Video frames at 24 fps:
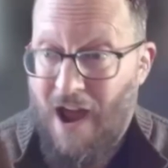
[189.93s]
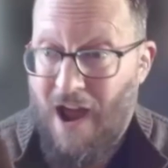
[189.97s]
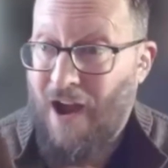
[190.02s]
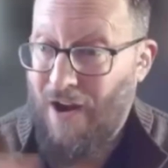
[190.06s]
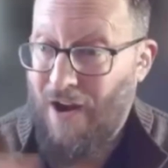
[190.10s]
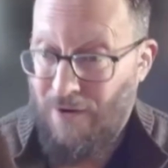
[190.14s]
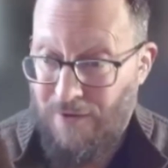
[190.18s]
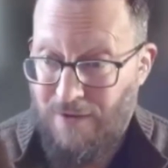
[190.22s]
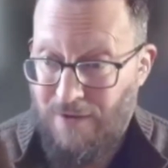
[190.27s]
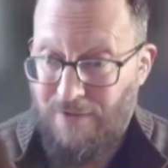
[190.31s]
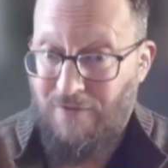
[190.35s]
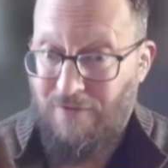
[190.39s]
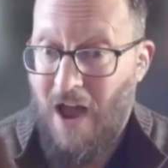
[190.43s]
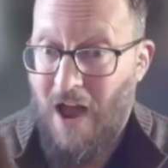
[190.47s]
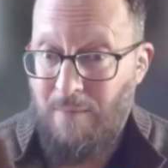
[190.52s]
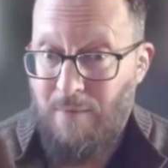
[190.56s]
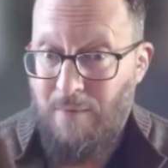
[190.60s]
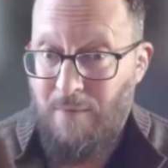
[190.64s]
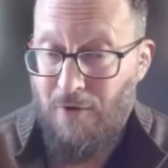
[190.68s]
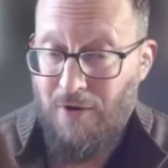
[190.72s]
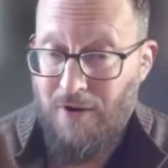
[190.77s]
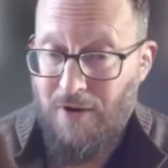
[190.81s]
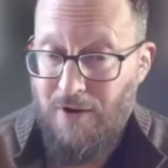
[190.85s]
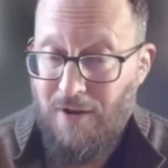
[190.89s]
entirely
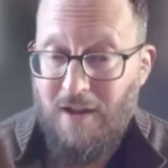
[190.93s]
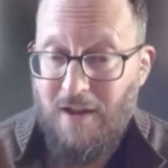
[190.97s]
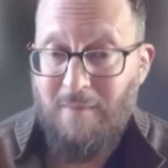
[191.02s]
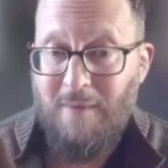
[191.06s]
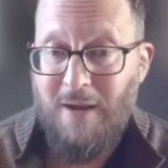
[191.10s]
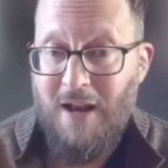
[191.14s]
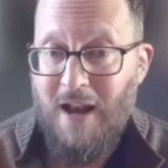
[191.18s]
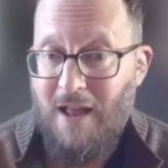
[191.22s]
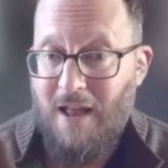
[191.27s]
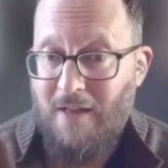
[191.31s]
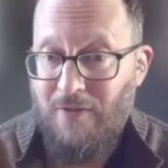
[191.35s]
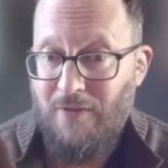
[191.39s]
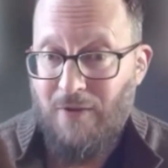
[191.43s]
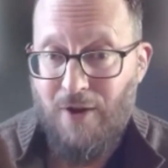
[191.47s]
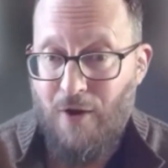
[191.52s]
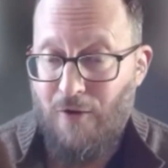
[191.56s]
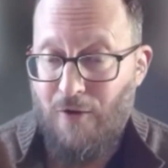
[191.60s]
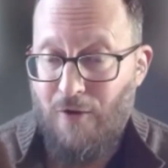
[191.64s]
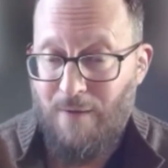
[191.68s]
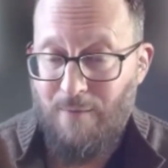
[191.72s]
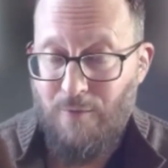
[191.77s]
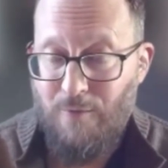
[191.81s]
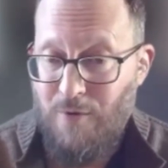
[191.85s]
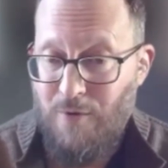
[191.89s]
vibe coding. I mean, the
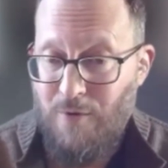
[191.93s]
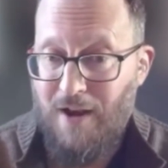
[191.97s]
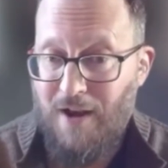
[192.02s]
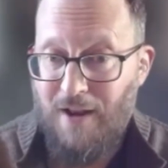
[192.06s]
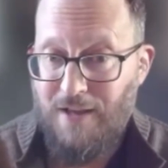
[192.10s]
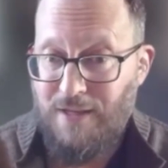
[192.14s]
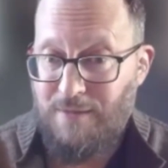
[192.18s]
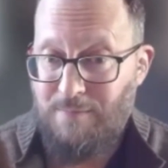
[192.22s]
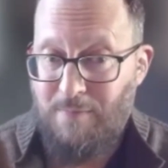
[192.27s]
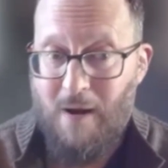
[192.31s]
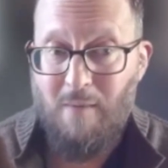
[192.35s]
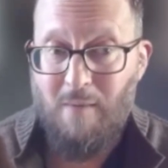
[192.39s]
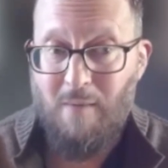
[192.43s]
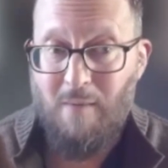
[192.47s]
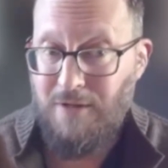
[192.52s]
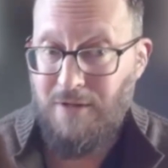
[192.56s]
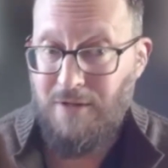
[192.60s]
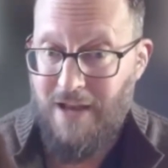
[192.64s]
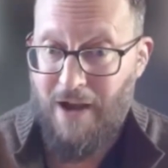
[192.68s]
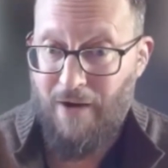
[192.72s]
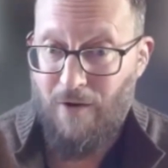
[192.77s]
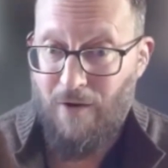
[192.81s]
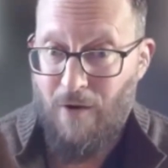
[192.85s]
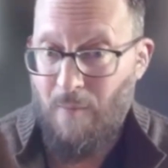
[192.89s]
code I'm creating is
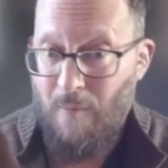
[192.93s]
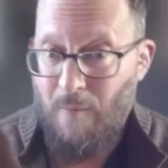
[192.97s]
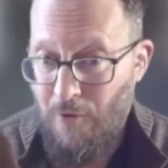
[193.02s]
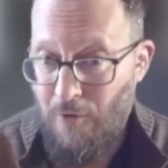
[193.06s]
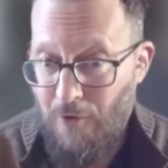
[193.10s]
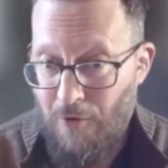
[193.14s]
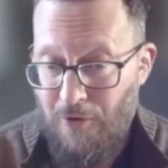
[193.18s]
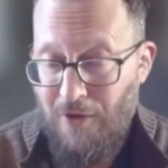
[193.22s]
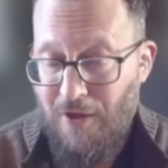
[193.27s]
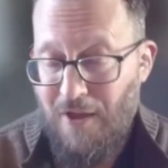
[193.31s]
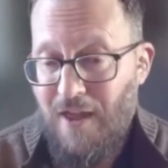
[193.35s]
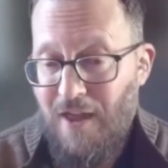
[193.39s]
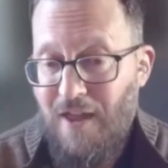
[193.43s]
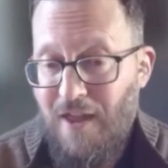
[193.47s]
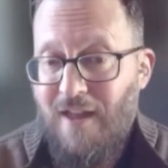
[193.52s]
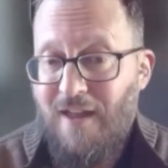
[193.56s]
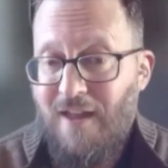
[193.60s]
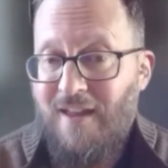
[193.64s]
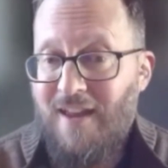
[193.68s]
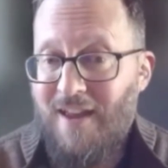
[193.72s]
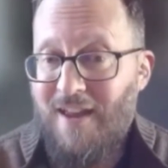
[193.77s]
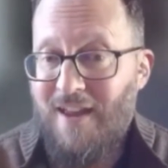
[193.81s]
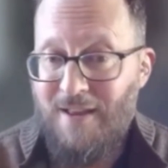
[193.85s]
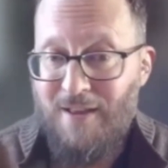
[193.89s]
probably terrible.
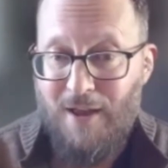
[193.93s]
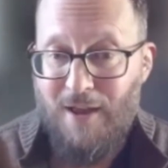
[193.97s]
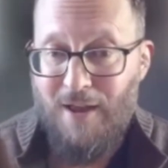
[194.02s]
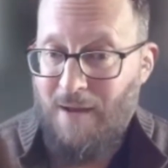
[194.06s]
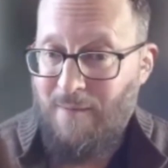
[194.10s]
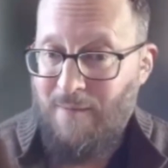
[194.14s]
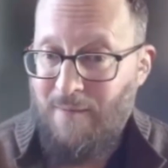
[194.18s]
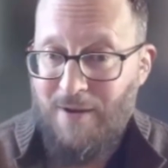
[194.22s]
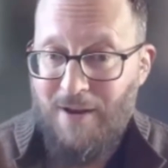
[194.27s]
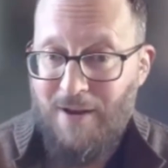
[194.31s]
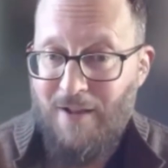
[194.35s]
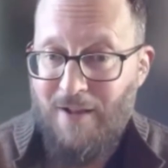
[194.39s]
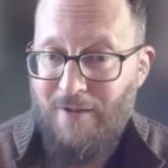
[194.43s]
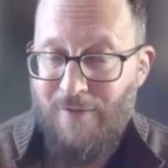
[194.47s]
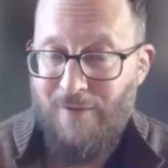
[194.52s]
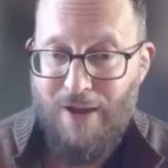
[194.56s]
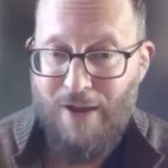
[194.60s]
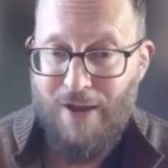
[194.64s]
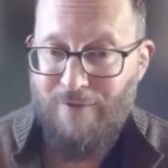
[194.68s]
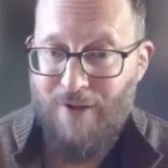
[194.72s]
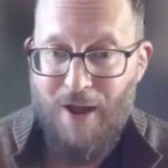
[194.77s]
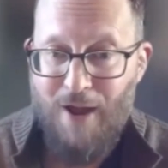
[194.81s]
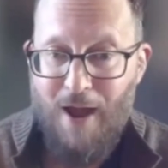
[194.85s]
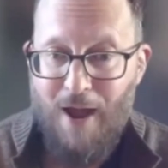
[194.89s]
If
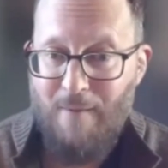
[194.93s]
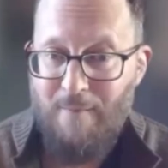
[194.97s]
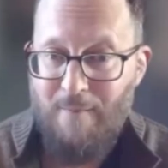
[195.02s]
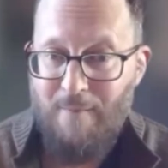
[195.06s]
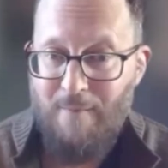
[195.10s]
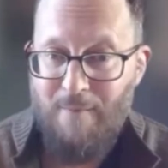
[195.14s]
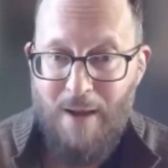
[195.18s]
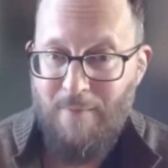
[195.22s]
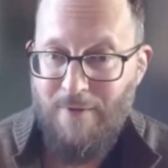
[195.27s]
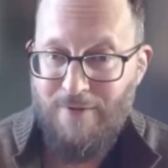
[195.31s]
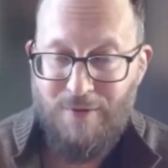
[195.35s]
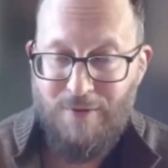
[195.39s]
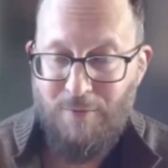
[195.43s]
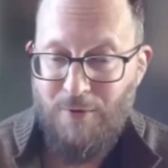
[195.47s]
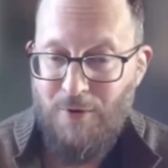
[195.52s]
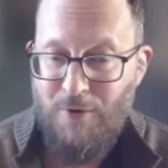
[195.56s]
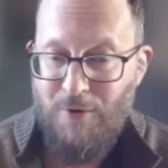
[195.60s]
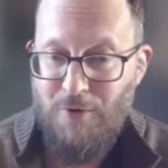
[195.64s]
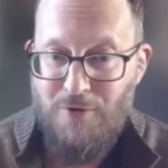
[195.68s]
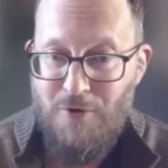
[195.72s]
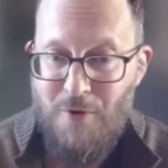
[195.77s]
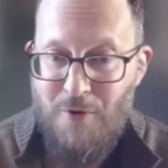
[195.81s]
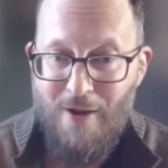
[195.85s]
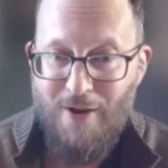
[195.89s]

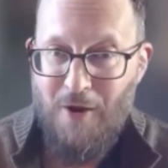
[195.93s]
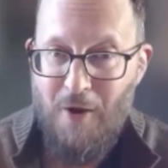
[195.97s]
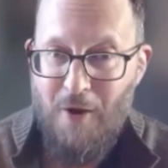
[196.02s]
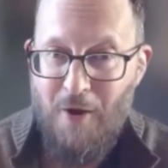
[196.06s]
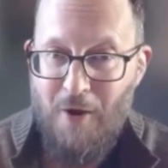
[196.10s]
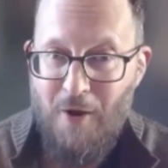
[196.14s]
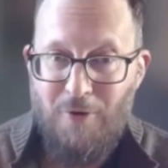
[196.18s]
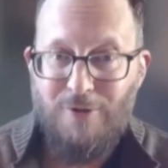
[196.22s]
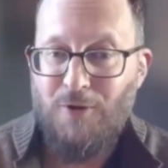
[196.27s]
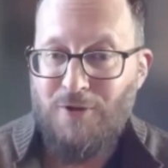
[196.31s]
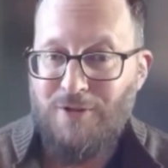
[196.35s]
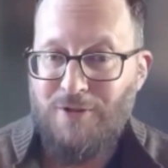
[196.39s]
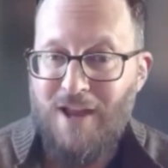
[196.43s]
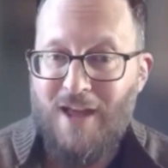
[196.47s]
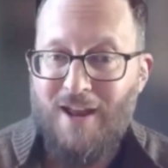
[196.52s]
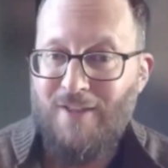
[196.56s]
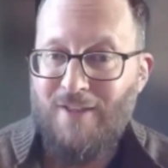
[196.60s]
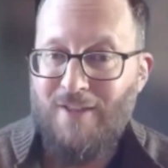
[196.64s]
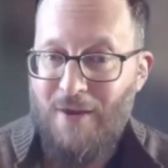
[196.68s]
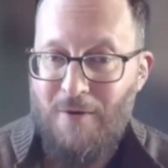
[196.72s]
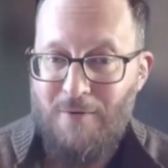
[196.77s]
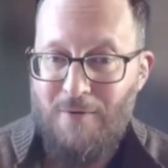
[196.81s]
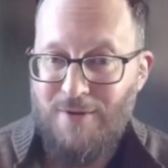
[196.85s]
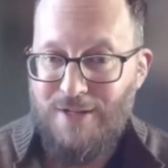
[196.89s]
someone who knew how to code looked at
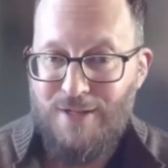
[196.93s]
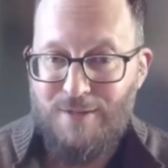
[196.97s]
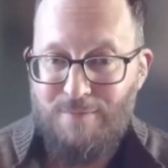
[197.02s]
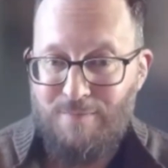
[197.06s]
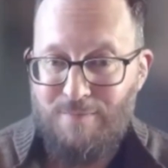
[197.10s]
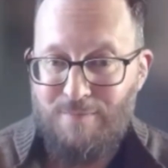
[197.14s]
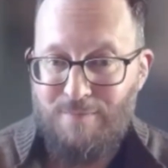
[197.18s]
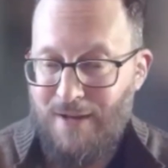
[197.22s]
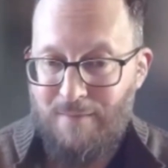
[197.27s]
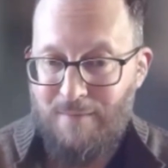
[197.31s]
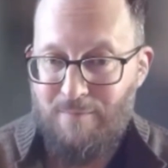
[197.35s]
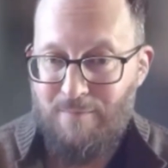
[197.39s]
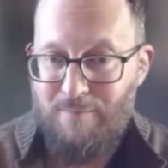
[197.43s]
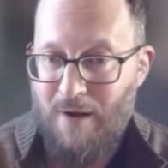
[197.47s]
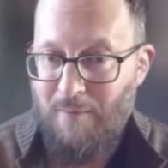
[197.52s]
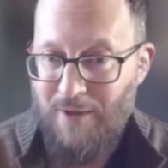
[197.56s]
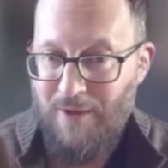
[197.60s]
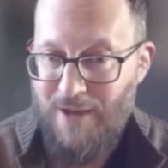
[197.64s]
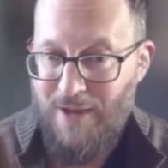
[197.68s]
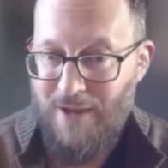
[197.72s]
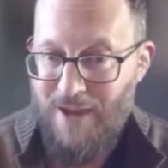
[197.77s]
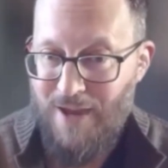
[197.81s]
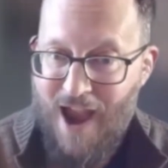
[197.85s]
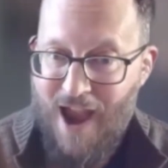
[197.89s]
it, they would just be
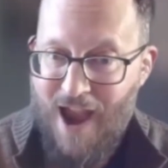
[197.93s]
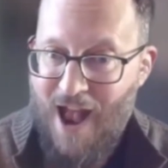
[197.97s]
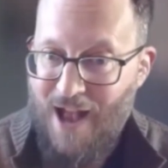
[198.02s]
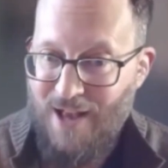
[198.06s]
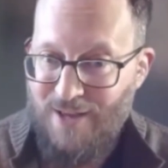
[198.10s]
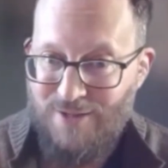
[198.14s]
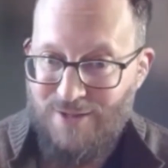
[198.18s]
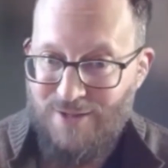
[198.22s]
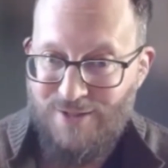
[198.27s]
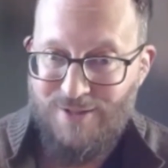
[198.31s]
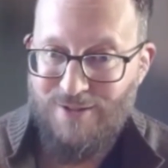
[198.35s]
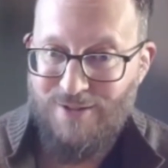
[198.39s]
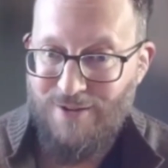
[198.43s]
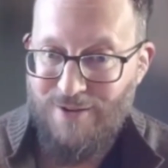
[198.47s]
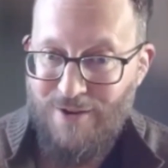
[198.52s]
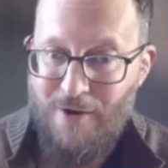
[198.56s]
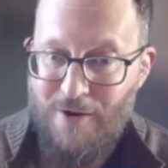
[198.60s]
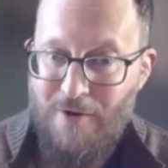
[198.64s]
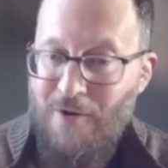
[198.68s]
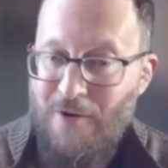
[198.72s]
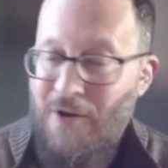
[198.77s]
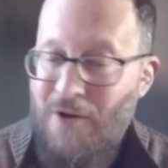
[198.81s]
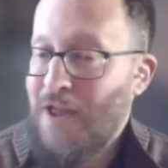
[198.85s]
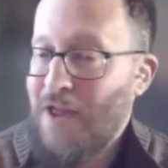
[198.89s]
probably aghast,
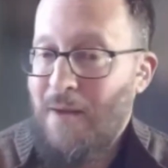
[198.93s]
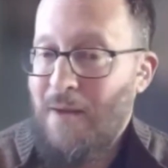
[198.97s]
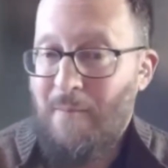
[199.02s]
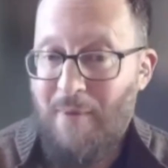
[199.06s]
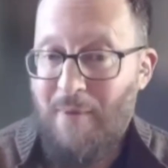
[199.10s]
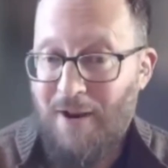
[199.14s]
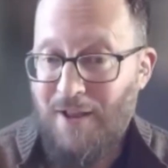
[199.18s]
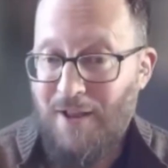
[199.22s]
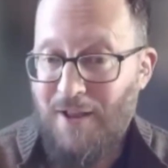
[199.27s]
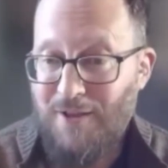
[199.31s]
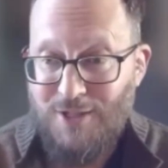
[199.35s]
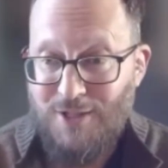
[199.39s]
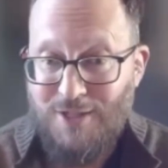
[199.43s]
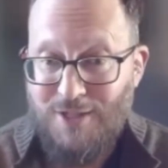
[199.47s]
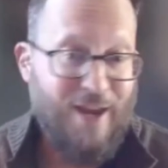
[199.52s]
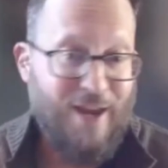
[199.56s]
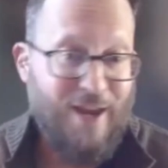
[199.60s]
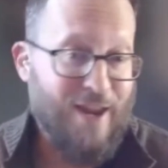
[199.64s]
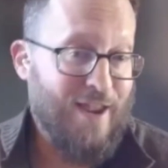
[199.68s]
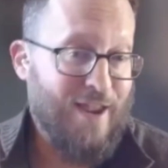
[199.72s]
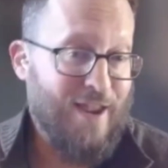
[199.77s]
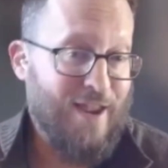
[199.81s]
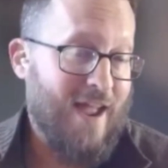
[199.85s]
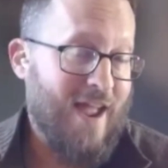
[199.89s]
But it's just
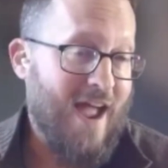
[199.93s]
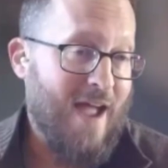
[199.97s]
